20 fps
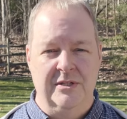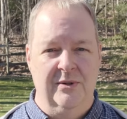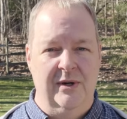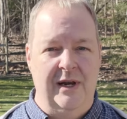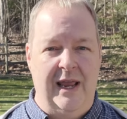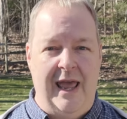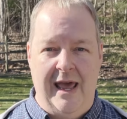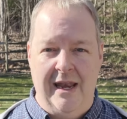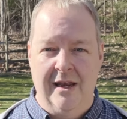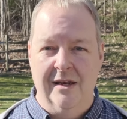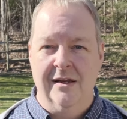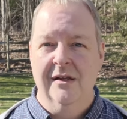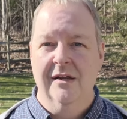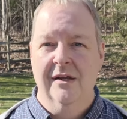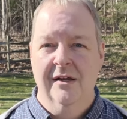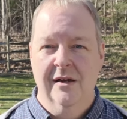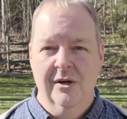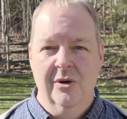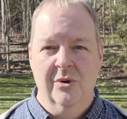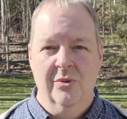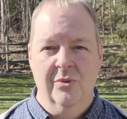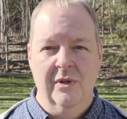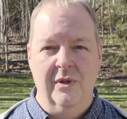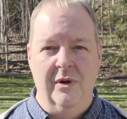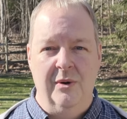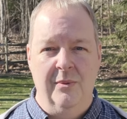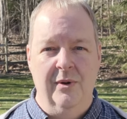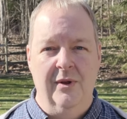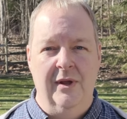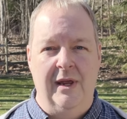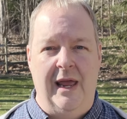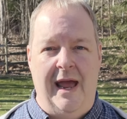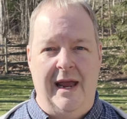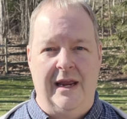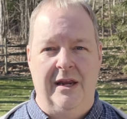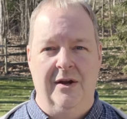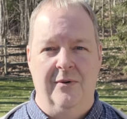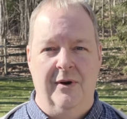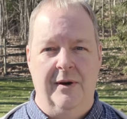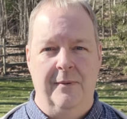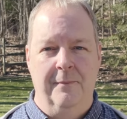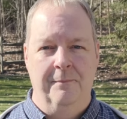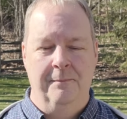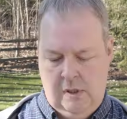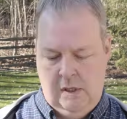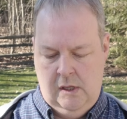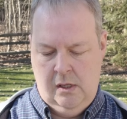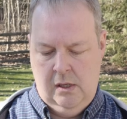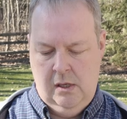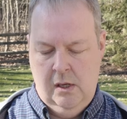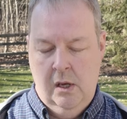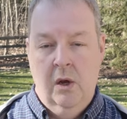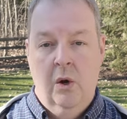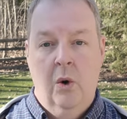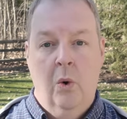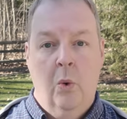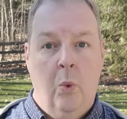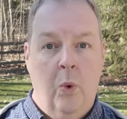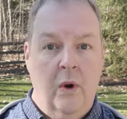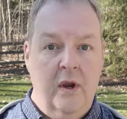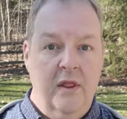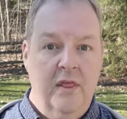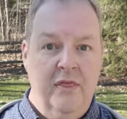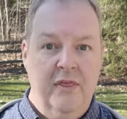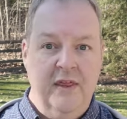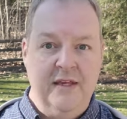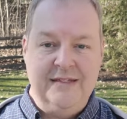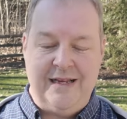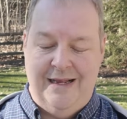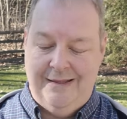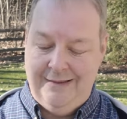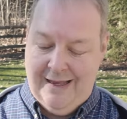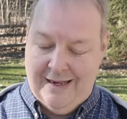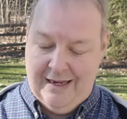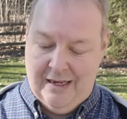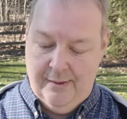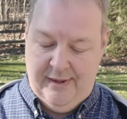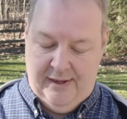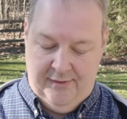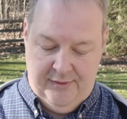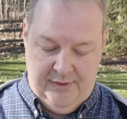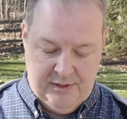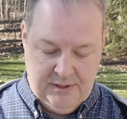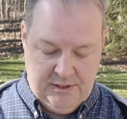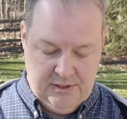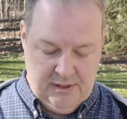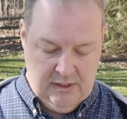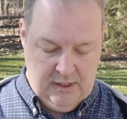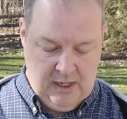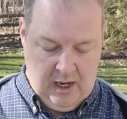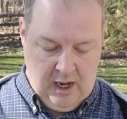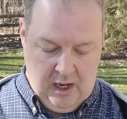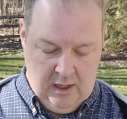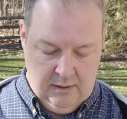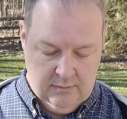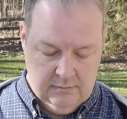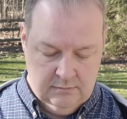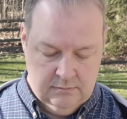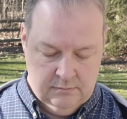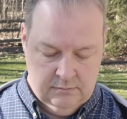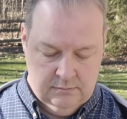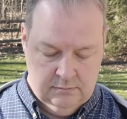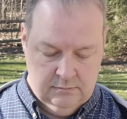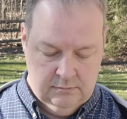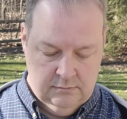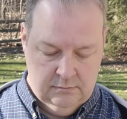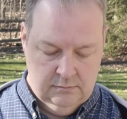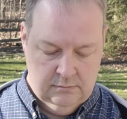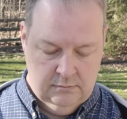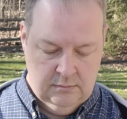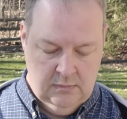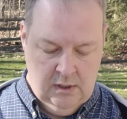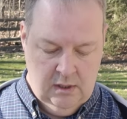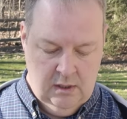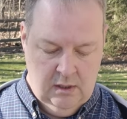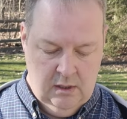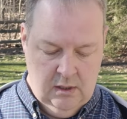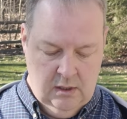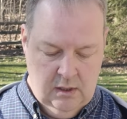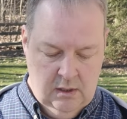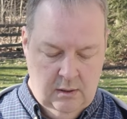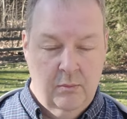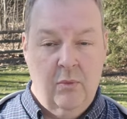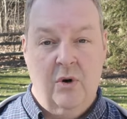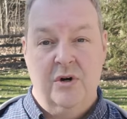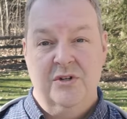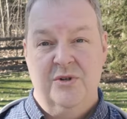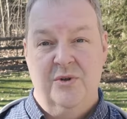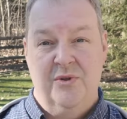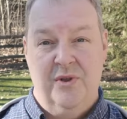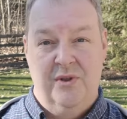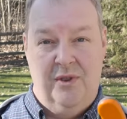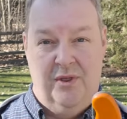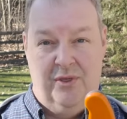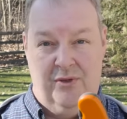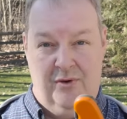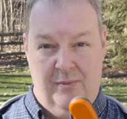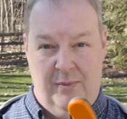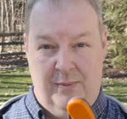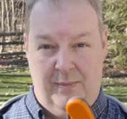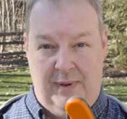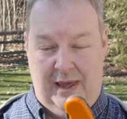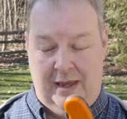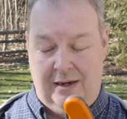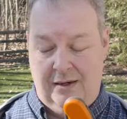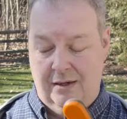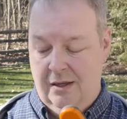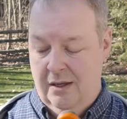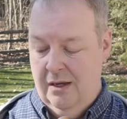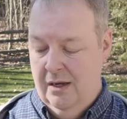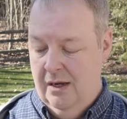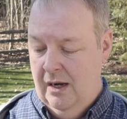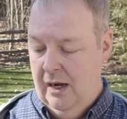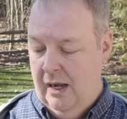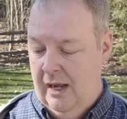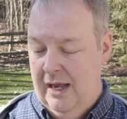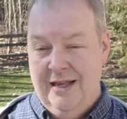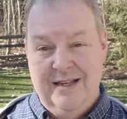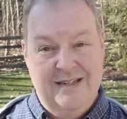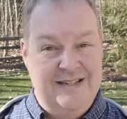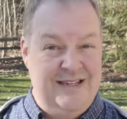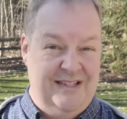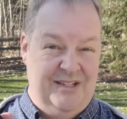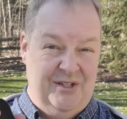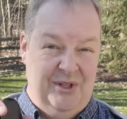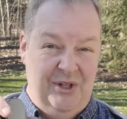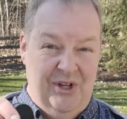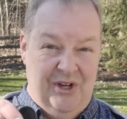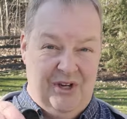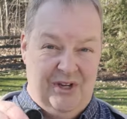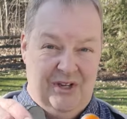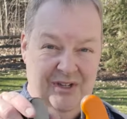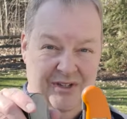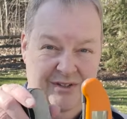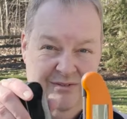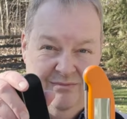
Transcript: So again, really, really accurate. One of the things I like about this, um, more so than the Thermapen, uh, is its look.